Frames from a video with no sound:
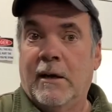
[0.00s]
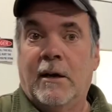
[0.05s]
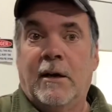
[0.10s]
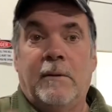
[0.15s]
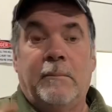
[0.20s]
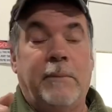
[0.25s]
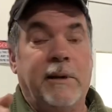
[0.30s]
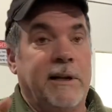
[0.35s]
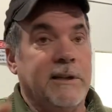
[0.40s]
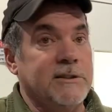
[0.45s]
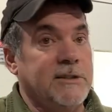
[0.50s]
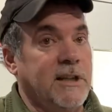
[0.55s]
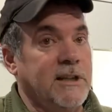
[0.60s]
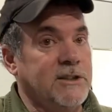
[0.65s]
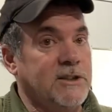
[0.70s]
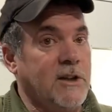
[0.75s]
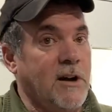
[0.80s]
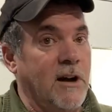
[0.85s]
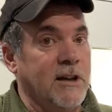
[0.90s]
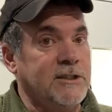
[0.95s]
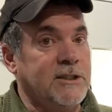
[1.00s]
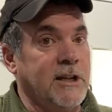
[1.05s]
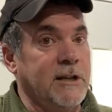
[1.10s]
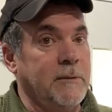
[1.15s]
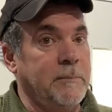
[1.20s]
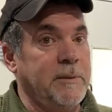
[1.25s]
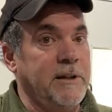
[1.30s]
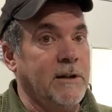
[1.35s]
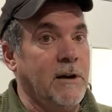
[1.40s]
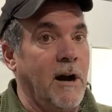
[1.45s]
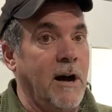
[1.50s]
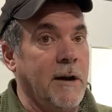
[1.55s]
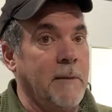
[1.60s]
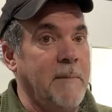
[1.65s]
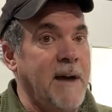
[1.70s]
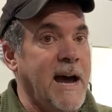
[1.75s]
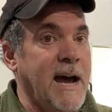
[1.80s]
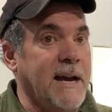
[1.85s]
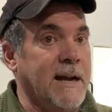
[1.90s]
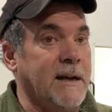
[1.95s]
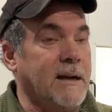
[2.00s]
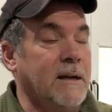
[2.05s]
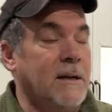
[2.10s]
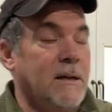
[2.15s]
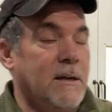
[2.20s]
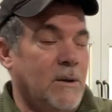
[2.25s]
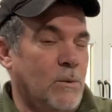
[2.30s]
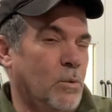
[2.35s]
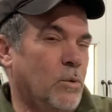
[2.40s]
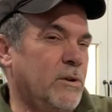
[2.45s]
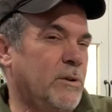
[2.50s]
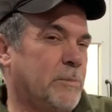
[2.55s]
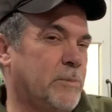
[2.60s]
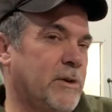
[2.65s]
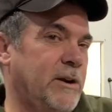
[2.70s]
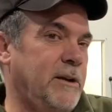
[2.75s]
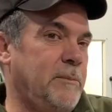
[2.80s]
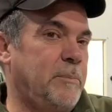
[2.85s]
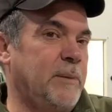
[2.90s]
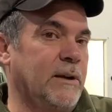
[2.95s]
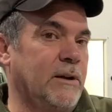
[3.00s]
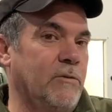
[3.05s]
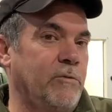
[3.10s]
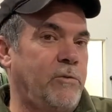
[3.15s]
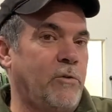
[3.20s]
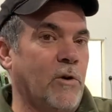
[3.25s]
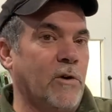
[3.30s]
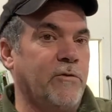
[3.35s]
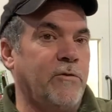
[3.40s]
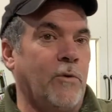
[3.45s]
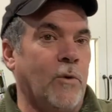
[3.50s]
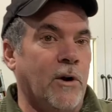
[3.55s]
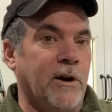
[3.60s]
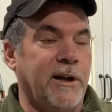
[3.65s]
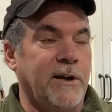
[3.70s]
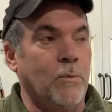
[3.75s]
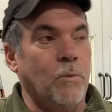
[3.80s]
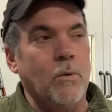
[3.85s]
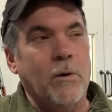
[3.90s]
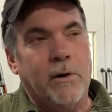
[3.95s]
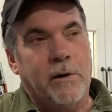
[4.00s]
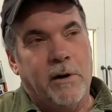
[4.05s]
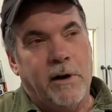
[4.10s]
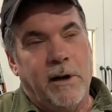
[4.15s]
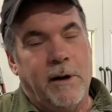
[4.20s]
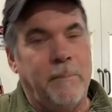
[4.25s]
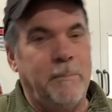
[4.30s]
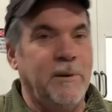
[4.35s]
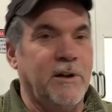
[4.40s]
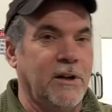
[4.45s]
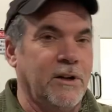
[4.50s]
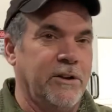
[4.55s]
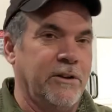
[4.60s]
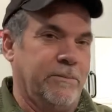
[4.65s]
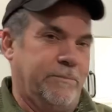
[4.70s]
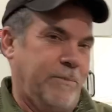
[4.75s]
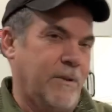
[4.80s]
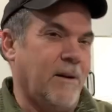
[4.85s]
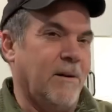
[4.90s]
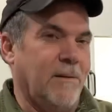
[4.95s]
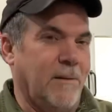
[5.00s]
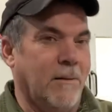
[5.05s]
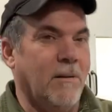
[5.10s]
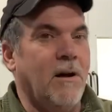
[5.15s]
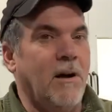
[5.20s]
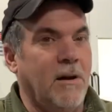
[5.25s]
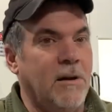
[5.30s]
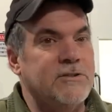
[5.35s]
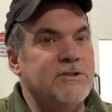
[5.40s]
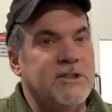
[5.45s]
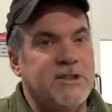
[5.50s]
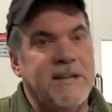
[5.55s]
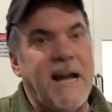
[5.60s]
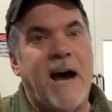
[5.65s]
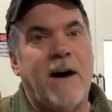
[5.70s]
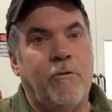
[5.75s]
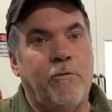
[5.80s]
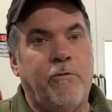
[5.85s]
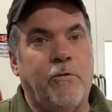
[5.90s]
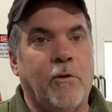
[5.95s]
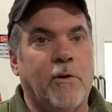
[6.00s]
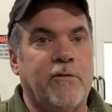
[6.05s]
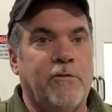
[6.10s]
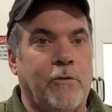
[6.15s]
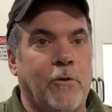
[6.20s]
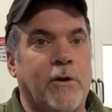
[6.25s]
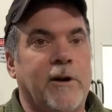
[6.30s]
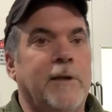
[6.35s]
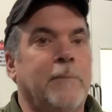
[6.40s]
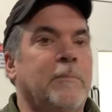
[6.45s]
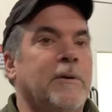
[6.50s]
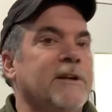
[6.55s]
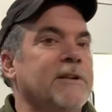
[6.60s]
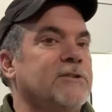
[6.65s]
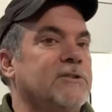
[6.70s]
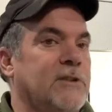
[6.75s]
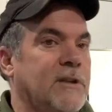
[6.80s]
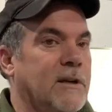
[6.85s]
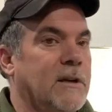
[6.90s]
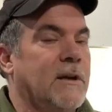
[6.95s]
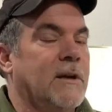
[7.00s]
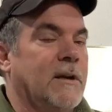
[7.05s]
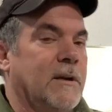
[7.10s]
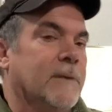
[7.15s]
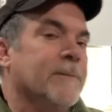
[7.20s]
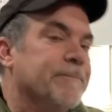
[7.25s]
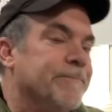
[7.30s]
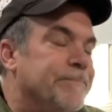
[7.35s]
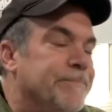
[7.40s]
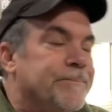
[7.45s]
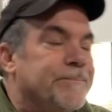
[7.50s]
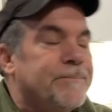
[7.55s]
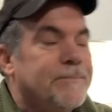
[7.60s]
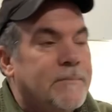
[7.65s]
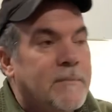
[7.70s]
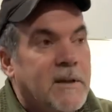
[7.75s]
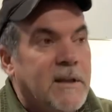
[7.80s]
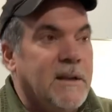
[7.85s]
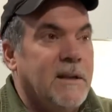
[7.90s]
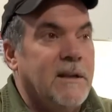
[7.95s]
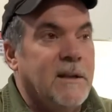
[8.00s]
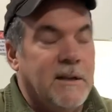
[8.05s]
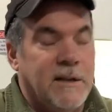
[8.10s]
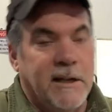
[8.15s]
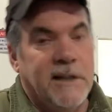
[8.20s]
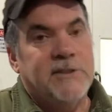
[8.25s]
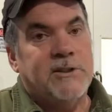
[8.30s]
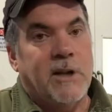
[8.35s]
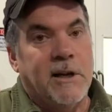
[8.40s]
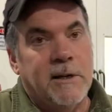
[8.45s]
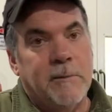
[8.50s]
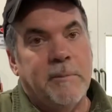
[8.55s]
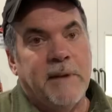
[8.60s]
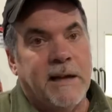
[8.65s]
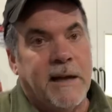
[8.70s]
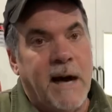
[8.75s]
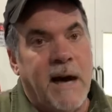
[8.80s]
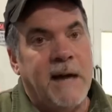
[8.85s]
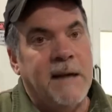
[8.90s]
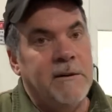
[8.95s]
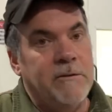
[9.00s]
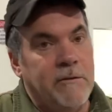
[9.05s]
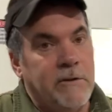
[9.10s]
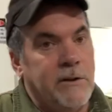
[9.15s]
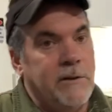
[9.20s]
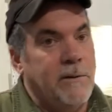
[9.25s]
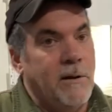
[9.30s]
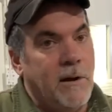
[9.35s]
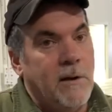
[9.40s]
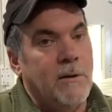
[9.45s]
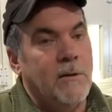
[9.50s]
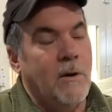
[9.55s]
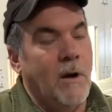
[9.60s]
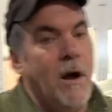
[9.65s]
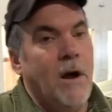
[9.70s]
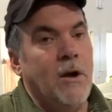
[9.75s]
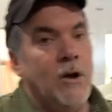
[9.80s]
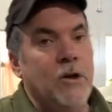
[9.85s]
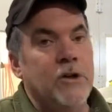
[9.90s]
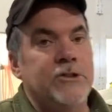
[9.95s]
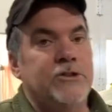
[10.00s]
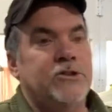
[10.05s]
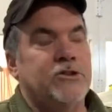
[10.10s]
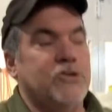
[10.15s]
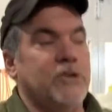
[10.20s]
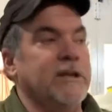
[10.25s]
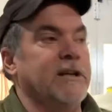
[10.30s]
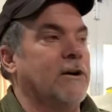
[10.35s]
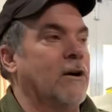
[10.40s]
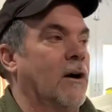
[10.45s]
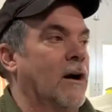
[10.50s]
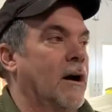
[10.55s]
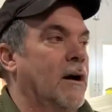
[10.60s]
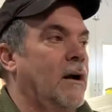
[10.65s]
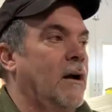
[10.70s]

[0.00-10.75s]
because his car is going to be an automatic with a pretty built 440. We're going to build a stout 440, but it's going to be kind of a good street car.